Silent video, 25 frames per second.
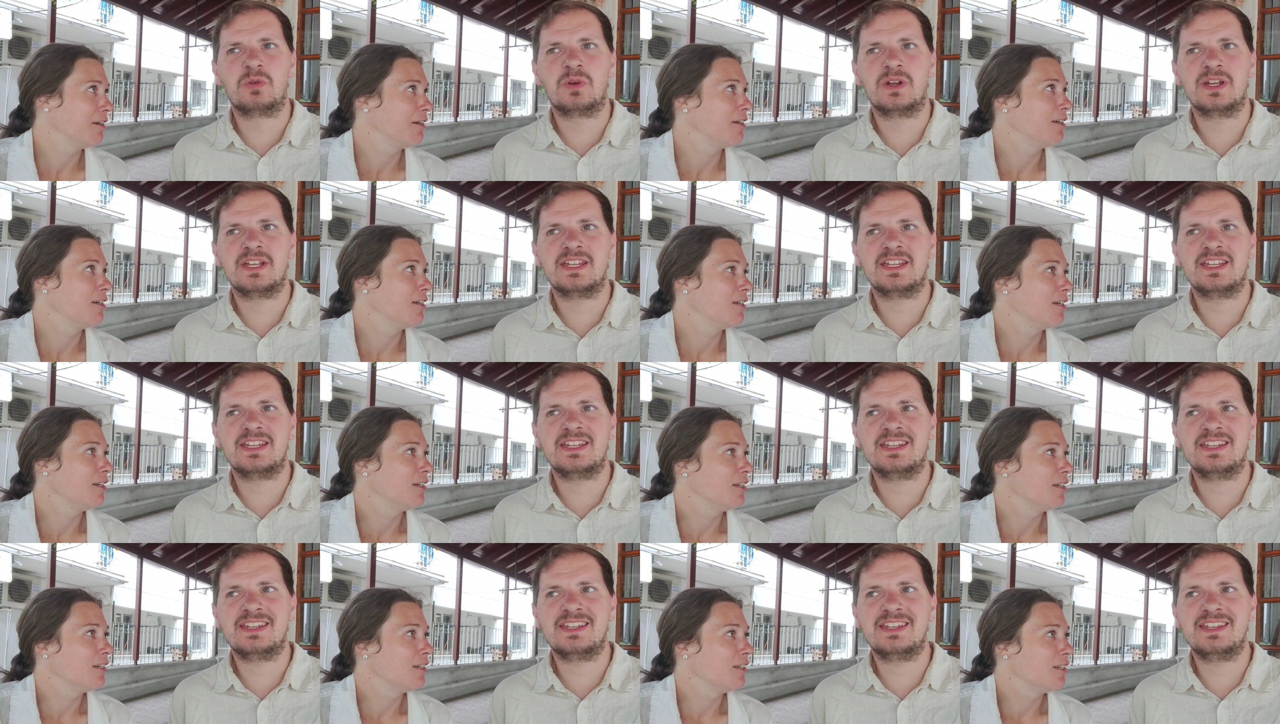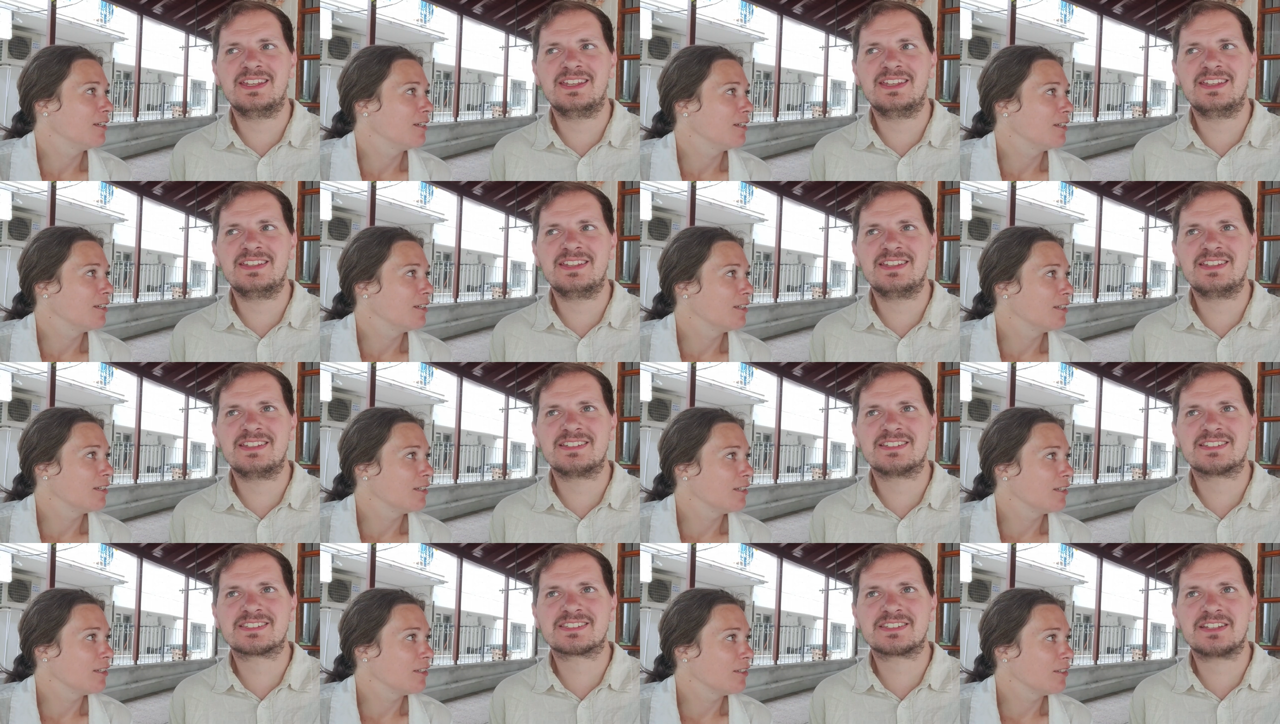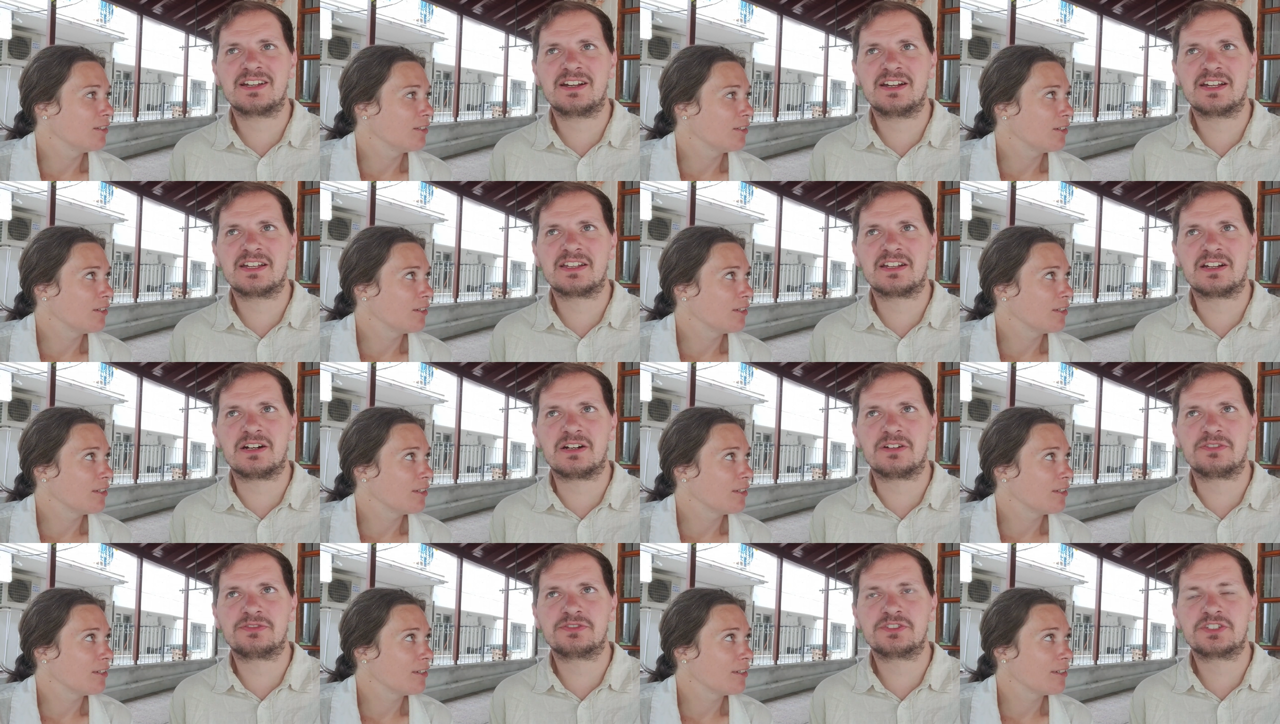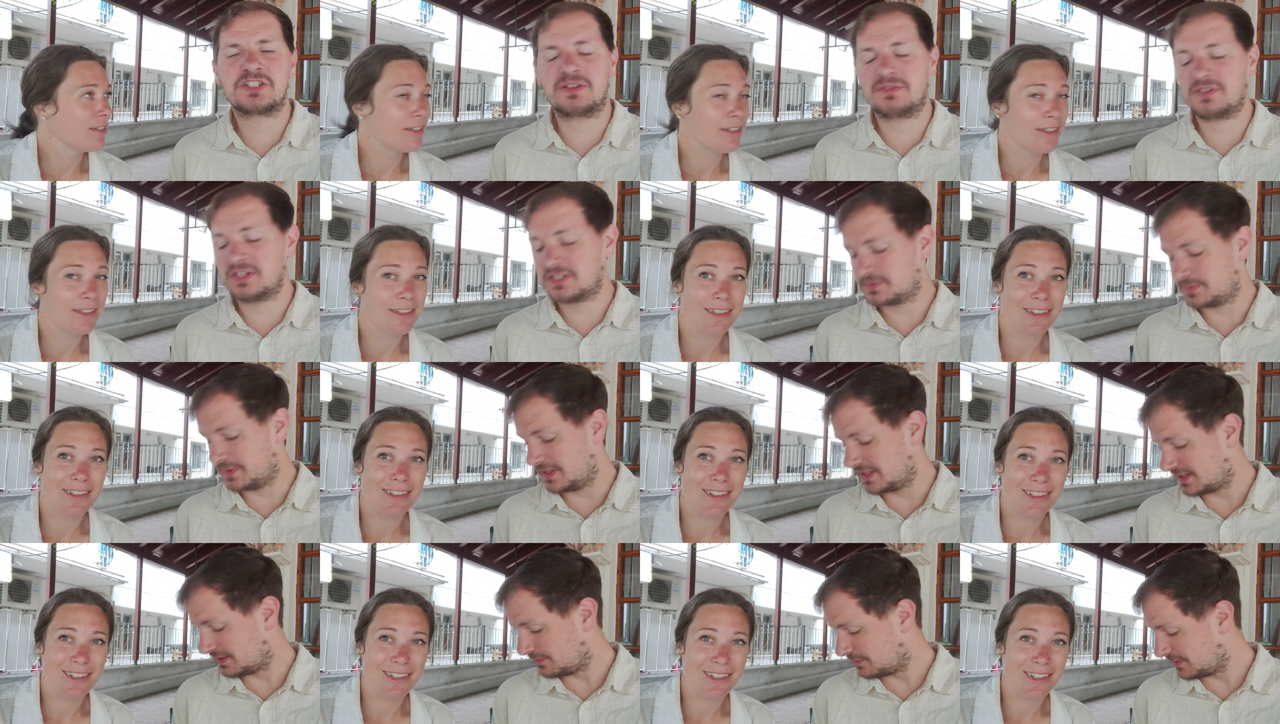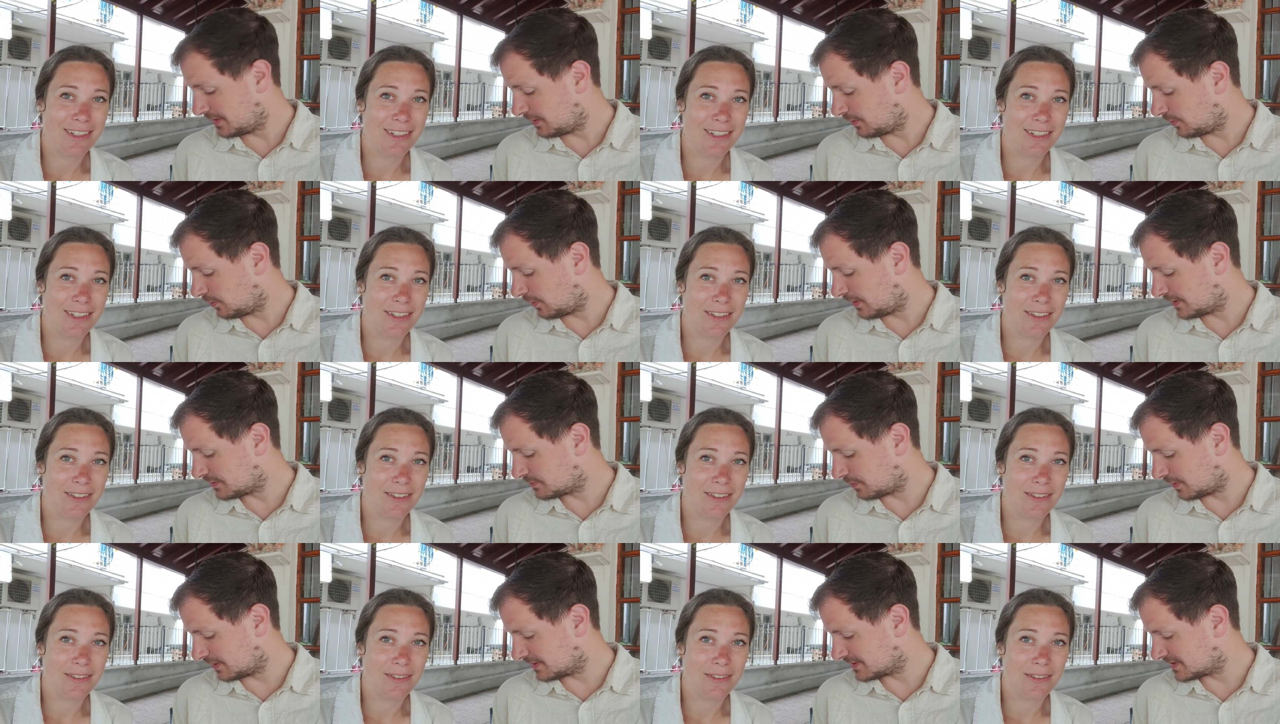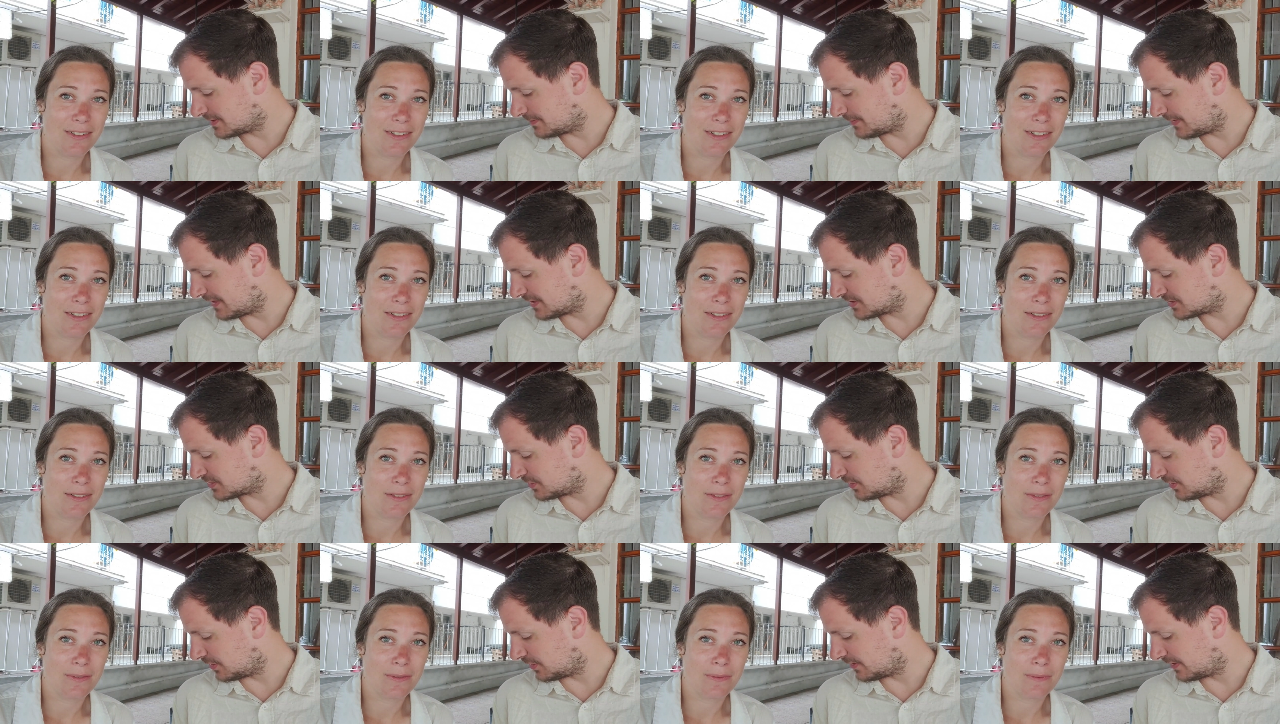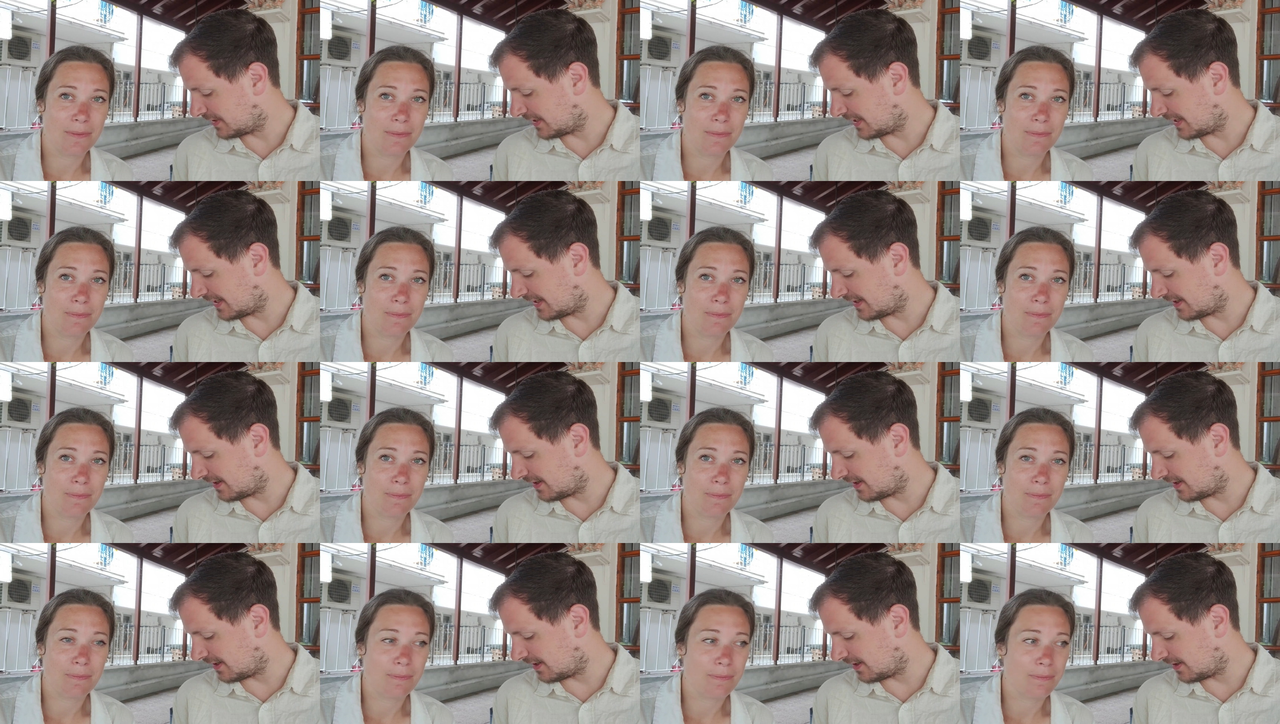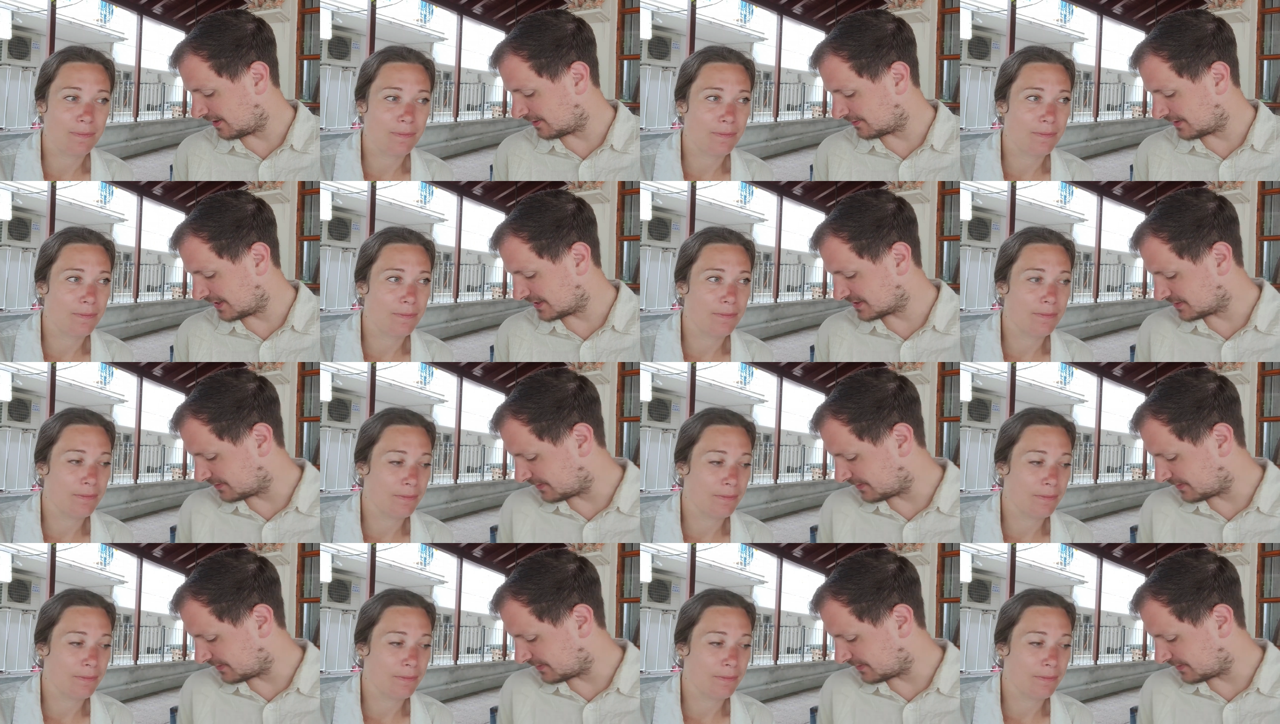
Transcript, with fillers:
Speaker 1: We started off, generally speaking, we always want to make sure that our